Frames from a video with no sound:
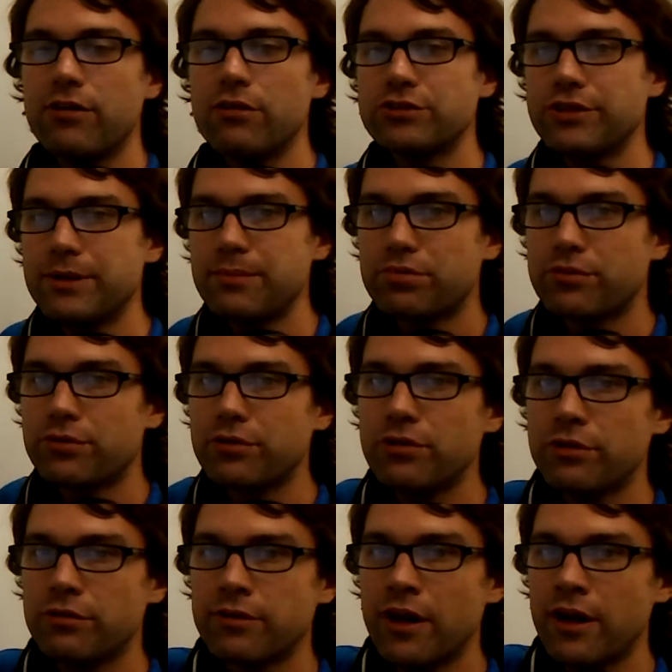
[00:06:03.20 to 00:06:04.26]
usually
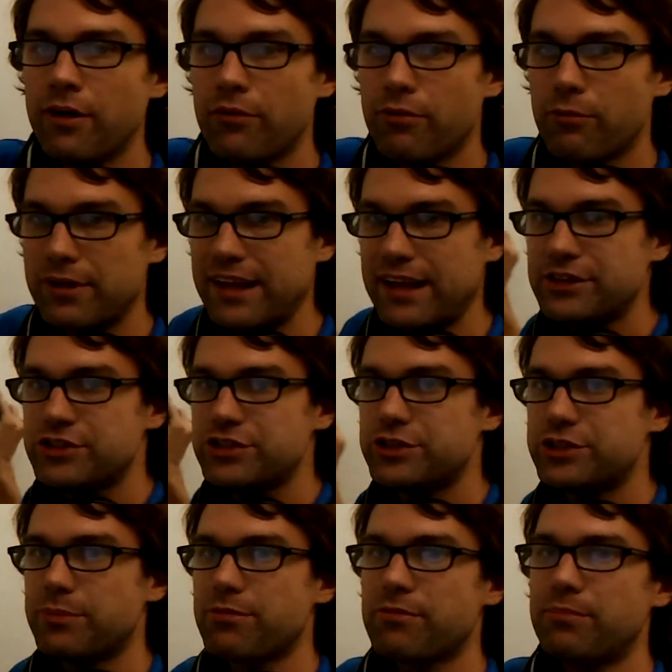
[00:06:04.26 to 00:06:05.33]
prove
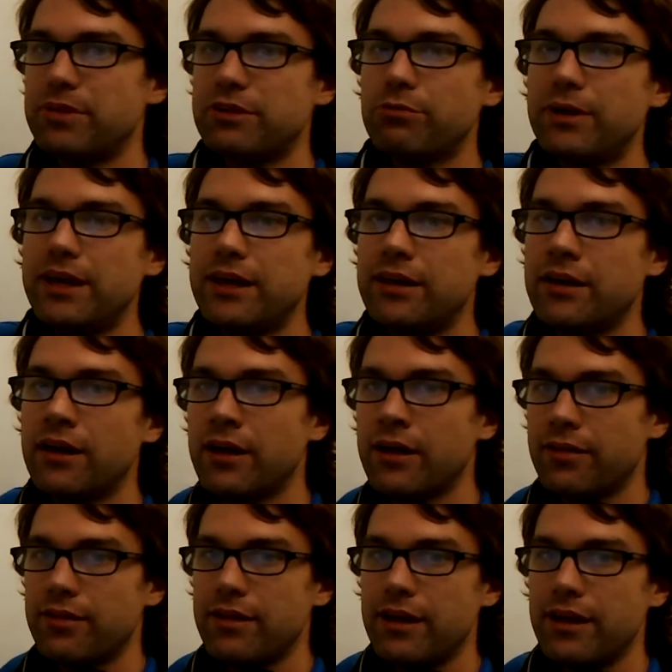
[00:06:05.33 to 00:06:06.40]
relationships between
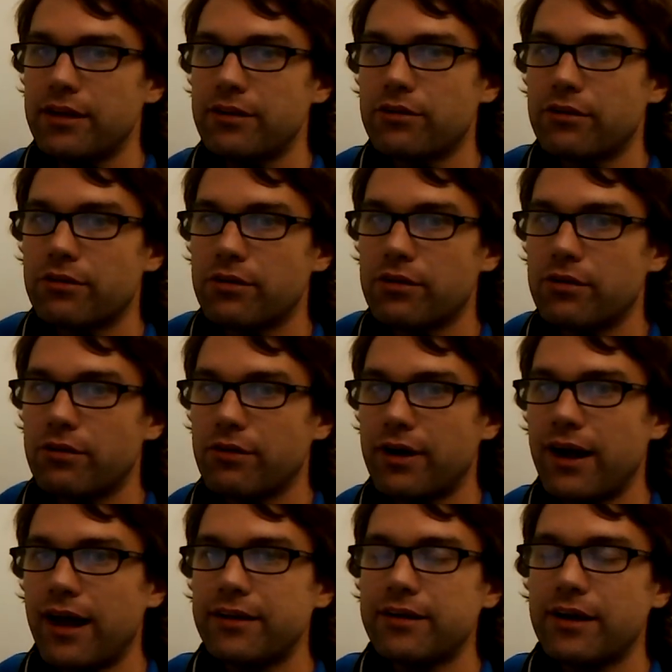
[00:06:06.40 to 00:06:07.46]
the integral or
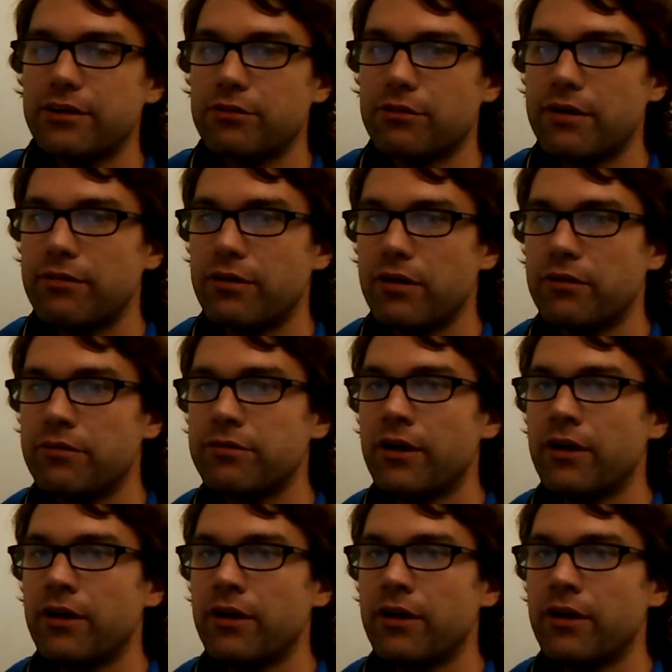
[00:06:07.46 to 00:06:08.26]
antiderivative